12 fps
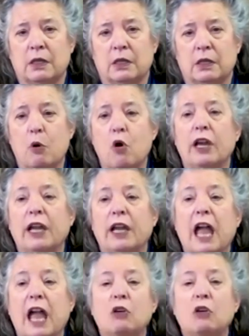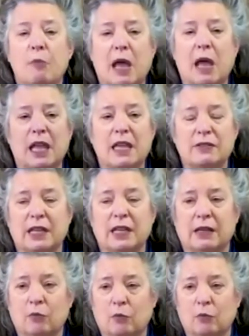The pouring out of my
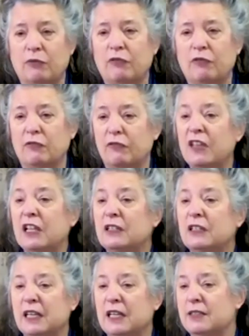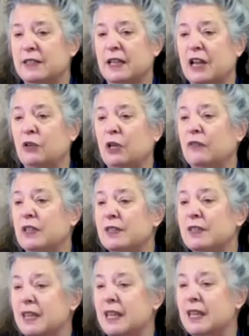blessing will fulfill needs that I don't even
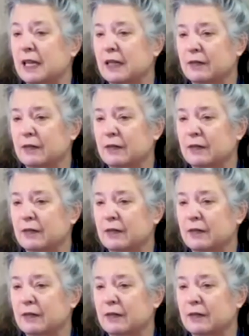see.